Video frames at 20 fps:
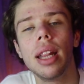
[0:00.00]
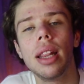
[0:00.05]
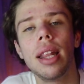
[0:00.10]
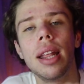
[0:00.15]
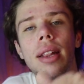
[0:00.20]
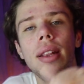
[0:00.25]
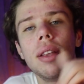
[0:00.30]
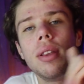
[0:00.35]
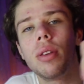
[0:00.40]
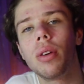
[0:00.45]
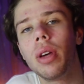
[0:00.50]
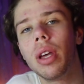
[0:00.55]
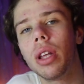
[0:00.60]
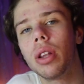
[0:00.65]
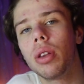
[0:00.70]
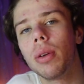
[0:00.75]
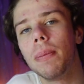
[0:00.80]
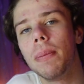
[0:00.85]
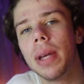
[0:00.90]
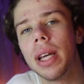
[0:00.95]
That is
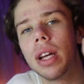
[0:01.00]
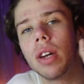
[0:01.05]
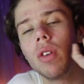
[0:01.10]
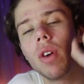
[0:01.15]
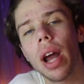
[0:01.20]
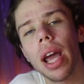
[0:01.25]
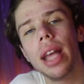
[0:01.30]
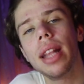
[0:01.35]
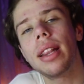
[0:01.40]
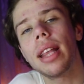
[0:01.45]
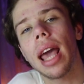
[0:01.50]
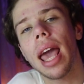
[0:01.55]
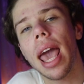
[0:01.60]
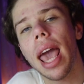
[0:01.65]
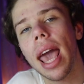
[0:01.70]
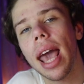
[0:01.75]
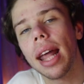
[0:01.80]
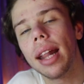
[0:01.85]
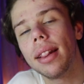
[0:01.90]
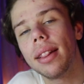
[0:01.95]
going to be great
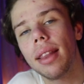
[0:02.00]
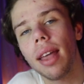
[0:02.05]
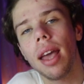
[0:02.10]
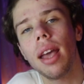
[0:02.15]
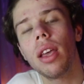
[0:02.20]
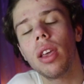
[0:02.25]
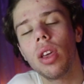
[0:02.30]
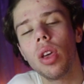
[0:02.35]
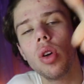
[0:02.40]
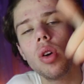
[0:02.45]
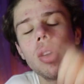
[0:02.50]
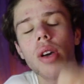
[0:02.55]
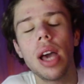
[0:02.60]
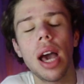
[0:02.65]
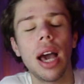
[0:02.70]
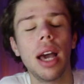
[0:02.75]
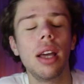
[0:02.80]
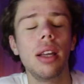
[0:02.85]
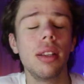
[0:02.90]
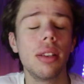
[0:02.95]
and thank you
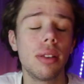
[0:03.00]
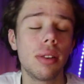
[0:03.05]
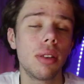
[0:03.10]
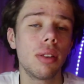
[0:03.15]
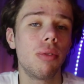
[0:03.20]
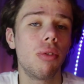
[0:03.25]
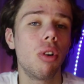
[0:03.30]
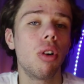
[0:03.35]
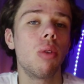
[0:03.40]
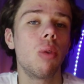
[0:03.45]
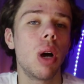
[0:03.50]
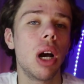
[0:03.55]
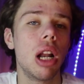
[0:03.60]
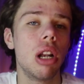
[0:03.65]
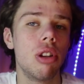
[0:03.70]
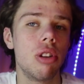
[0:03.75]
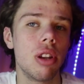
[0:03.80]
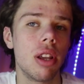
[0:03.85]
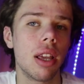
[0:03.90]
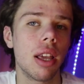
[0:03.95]
guys for
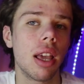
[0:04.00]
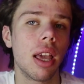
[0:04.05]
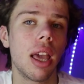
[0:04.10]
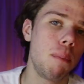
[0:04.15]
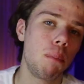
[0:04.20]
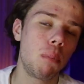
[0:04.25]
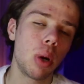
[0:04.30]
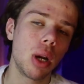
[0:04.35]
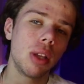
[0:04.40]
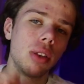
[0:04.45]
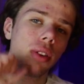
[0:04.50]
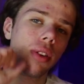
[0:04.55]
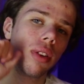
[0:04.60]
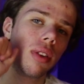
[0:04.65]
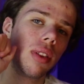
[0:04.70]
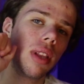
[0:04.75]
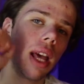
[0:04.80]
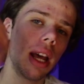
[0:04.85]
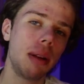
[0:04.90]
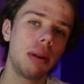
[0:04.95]
watching.
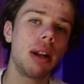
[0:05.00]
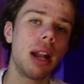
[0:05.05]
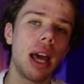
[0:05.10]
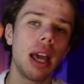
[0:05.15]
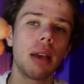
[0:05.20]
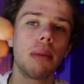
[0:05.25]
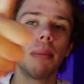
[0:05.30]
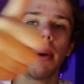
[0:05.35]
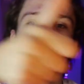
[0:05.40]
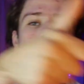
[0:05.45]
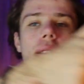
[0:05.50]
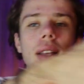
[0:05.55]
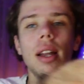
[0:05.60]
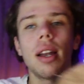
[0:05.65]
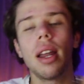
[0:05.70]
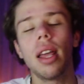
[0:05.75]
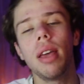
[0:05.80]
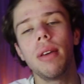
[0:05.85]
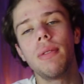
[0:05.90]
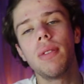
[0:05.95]
Press that like
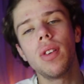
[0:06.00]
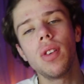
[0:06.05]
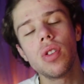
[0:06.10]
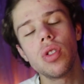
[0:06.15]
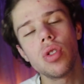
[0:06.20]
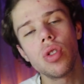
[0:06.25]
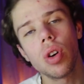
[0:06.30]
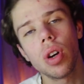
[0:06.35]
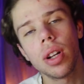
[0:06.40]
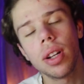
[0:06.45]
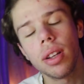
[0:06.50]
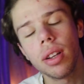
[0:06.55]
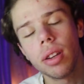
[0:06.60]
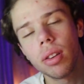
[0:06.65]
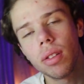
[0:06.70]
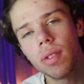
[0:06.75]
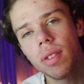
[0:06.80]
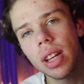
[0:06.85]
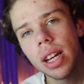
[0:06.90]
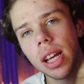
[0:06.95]
button if you enjoyed
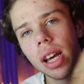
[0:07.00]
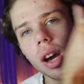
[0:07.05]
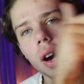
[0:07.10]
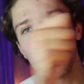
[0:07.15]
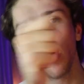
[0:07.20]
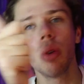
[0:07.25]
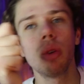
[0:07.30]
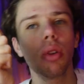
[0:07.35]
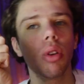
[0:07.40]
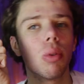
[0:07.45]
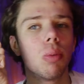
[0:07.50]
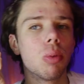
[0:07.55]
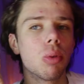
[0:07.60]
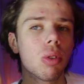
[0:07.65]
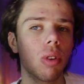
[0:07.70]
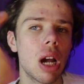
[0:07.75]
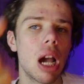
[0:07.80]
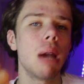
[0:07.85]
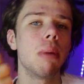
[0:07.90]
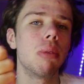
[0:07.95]
this video,
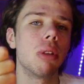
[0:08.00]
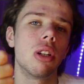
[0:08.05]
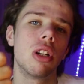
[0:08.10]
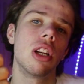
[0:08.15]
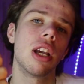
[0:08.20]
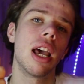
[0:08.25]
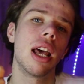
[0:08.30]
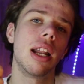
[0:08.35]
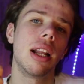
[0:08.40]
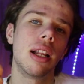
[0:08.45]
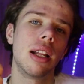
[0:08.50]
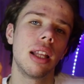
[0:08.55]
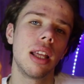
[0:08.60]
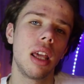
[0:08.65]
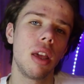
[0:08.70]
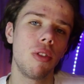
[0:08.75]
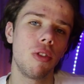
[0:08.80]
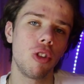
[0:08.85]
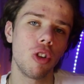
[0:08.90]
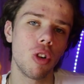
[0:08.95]
subscribe to channel
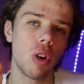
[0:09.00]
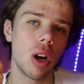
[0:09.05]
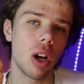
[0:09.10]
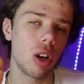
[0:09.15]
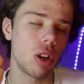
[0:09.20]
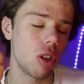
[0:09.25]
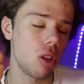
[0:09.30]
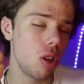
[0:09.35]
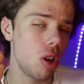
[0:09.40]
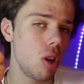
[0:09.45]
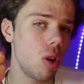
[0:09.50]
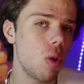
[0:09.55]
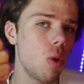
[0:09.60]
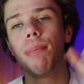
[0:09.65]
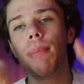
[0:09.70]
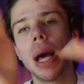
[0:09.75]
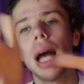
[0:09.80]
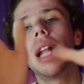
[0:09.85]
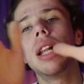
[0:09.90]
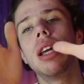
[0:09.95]
if you are new,
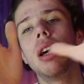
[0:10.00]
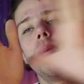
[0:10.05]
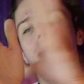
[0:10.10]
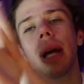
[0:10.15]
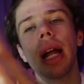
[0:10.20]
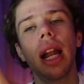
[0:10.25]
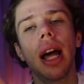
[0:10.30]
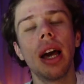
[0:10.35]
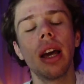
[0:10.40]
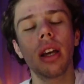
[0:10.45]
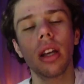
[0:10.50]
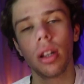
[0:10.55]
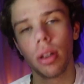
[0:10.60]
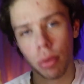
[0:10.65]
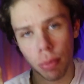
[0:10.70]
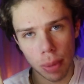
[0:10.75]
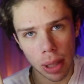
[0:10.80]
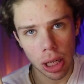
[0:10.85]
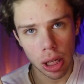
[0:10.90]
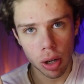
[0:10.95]
bell that bell icon
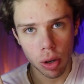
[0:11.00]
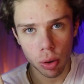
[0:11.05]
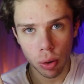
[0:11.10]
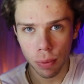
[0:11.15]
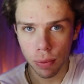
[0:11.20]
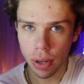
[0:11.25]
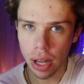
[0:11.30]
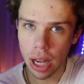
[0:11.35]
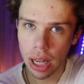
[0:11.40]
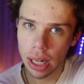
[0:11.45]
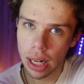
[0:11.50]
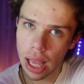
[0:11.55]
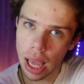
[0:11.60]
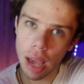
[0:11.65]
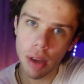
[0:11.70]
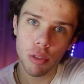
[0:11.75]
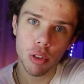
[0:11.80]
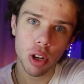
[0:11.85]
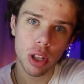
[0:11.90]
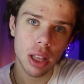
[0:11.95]
to be notified
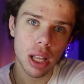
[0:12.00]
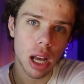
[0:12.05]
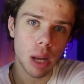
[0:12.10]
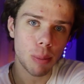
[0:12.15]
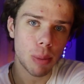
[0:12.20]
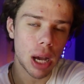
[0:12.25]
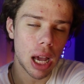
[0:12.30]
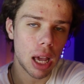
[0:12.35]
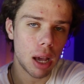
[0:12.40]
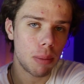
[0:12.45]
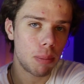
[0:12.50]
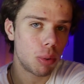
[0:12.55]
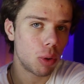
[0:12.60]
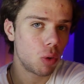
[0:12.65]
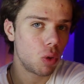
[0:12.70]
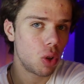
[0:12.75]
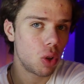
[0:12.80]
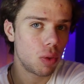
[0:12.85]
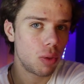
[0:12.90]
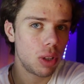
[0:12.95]
every time I
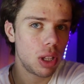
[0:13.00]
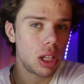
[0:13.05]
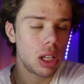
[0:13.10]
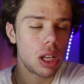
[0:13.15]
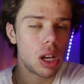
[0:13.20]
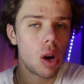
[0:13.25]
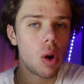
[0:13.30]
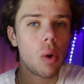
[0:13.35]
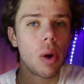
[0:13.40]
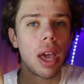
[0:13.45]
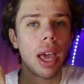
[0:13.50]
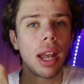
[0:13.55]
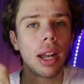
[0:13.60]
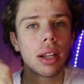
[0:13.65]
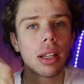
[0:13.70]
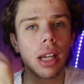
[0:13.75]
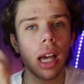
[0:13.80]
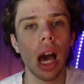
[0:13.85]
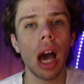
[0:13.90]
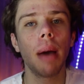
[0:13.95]
upload new video
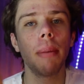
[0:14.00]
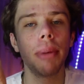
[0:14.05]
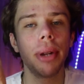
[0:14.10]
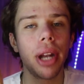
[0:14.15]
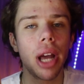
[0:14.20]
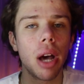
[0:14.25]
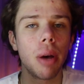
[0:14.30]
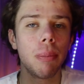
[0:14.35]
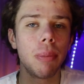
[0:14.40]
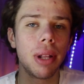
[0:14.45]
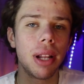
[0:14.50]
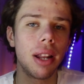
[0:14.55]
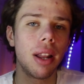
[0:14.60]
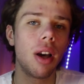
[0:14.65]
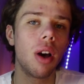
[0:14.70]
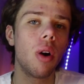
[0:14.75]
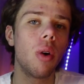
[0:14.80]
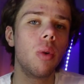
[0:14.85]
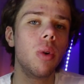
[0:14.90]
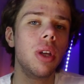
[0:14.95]
and comment up
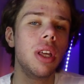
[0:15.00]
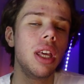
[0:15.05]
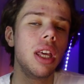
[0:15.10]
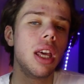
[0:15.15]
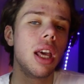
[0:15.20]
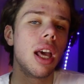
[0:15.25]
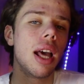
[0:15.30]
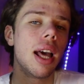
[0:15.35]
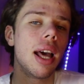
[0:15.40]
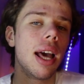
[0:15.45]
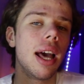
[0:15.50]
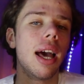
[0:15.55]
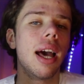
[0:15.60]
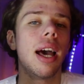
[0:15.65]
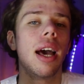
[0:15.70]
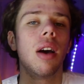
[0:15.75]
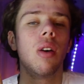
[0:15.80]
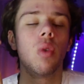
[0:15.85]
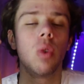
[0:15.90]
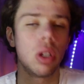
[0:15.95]
below
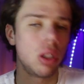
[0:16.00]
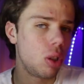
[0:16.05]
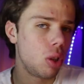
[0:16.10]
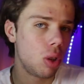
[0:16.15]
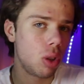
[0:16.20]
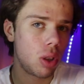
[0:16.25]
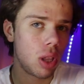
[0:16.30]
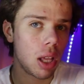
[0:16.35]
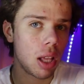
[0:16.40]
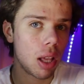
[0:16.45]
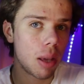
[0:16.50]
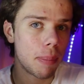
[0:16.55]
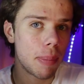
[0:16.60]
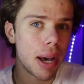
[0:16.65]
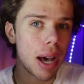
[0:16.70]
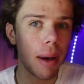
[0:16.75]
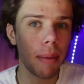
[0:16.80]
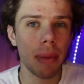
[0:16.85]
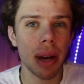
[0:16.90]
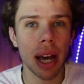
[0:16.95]
uh, what do you think
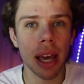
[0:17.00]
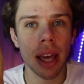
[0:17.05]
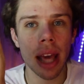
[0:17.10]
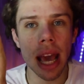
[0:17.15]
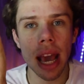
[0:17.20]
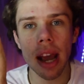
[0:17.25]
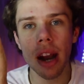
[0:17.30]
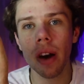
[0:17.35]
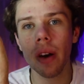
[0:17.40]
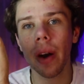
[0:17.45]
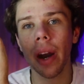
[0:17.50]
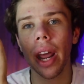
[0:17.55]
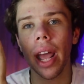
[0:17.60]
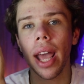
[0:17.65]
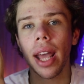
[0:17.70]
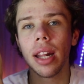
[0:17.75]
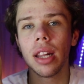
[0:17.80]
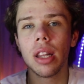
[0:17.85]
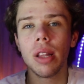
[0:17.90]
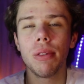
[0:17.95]
about my hair
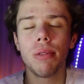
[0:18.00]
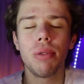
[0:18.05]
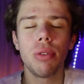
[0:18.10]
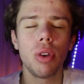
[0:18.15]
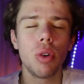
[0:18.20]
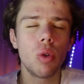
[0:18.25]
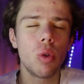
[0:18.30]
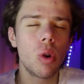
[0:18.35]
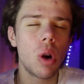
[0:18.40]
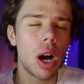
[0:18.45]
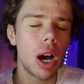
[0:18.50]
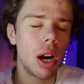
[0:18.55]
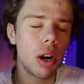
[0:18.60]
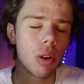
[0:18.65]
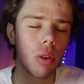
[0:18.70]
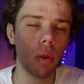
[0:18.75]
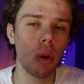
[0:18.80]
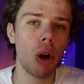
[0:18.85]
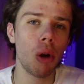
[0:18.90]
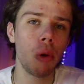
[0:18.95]
and if you
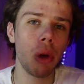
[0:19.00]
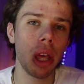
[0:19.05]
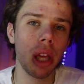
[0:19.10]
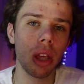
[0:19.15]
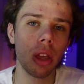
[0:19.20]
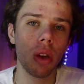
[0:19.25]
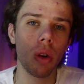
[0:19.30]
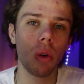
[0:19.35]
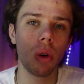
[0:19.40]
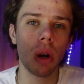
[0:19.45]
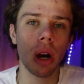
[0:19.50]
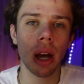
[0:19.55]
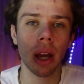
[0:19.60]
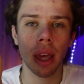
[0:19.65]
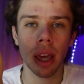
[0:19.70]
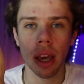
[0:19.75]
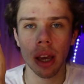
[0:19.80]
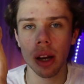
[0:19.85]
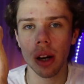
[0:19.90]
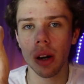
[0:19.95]
are growing your
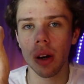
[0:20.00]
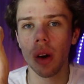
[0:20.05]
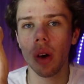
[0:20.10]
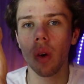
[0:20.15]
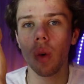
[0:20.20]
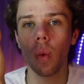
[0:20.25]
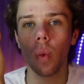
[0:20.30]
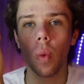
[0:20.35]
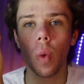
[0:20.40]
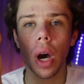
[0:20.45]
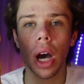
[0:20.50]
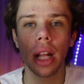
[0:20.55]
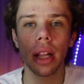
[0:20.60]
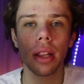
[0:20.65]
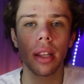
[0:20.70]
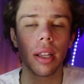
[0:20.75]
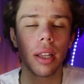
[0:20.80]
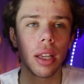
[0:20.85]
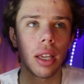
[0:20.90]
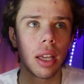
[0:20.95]
hair
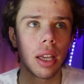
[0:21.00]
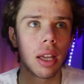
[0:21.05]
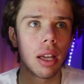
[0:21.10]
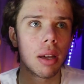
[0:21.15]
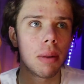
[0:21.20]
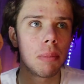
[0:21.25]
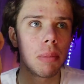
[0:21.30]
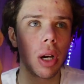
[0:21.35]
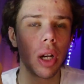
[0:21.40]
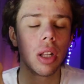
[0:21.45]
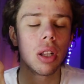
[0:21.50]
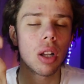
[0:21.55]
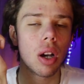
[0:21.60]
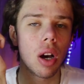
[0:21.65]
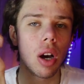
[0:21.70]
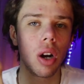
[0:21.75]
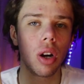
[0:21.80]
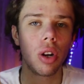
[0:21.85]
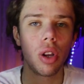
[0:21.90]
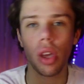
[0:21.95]
what uh, month
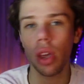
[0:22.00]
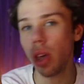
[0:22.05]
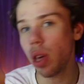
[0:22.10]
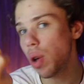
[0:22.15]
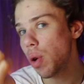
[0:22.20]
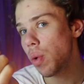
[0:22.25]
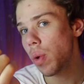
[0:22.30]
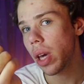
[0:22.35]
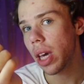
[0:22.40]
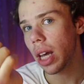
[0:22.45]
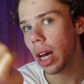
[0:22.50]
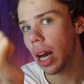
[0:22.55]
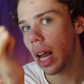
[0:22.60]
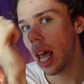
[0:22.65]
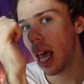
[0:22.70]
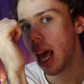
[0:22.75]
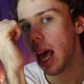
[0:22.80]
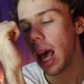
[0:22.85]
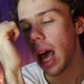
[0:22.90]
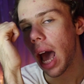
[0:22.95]
are you in
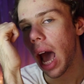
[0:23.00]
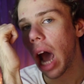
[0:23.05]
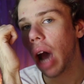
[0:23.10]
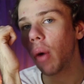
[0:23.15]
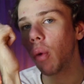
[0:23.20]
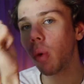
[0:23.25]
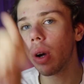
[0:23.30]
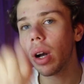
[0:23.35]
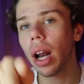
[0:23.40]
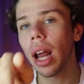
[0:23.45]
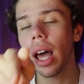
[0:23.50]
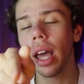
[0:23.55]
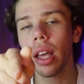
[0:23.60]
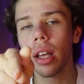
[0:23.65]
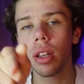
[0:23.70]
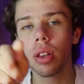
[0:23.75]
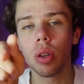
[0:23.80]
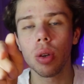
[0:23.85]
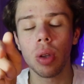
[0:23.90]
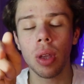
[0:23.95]
I would
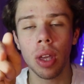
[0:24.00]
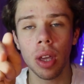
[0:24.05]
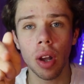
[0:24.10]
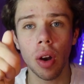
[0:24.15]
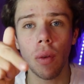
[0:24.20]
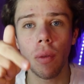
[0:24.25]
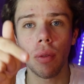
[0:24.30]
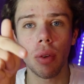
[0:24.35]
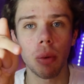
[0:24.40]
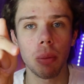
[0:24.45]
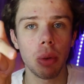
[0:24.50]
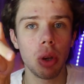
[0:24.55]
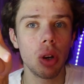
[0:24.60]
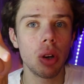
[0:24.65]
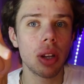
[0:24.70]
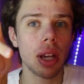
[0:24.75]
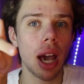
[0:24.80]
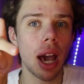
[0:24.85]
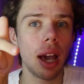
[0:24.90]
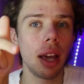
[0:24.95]
like to hear from
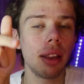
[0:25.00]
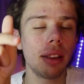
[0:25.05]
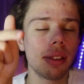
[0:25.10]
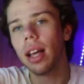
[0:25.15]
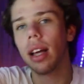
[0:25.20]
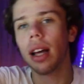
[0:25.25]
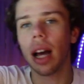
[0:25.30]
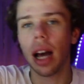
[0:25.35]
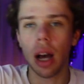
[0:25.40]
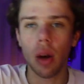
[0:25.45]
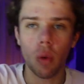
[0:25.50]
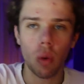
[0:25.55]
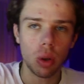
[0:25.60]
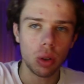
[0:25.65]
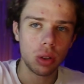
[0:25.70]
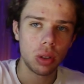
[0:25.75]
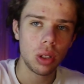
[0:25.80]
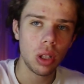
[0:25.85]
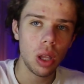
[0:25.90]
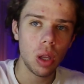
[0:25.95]
you guys I will
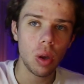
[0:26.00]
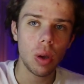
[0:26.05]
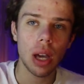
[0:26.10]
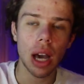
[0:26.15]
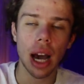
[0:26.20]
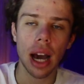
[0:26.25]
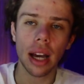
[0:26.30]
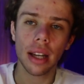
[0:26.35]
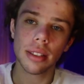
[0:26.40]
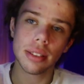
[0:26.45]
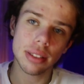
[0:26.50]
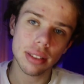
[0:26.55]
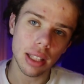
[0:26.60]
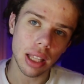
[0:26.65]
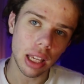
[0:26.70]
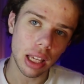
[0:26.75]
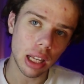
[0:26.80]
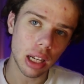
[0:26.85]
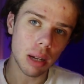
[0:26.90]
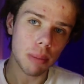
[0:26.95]
see you guys
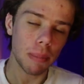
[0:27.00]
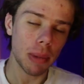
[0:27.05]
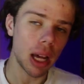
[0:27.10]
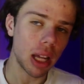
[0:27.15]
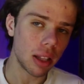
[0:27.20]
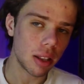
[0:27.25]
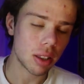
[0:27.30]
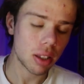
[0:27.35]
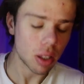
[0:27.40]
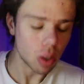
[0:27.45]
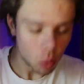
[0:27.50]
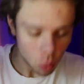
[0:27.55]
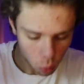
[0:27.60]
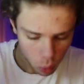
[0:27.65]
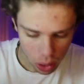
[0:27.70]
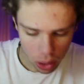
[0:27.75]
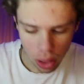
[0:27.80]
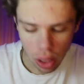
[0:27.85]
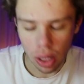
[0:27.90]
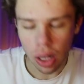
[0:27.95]
in a month
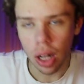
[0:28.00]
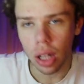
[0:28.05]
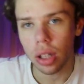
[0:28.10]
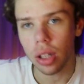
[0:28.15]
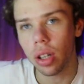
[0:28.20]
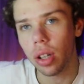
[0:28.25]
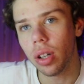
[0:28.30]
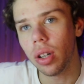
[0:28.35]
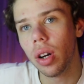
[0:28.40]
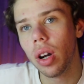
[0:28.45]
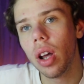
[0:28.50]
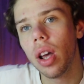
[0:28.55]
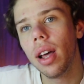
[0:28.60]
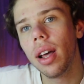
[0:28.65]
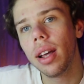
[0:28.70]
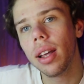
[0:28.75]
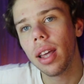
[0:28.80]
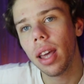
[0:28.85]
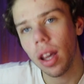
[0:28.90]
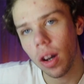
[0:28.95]
with another
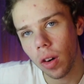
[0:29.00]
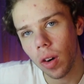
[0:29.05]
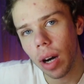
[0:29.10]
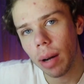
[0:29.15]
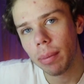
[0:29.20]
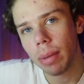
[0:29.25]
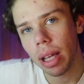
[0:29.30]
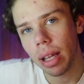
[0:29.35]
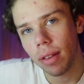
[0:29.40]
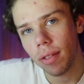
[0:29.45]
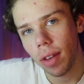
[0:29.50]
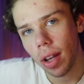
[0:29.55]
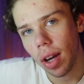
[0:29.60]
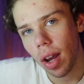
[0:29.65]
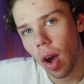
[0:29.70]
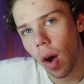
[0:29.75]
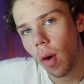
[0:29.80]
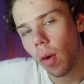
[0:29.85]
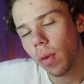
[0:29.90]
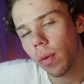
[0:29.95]
hair update
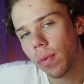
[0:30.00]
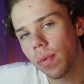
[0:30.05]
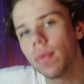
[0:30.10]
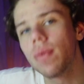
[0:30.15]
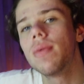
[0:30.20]
video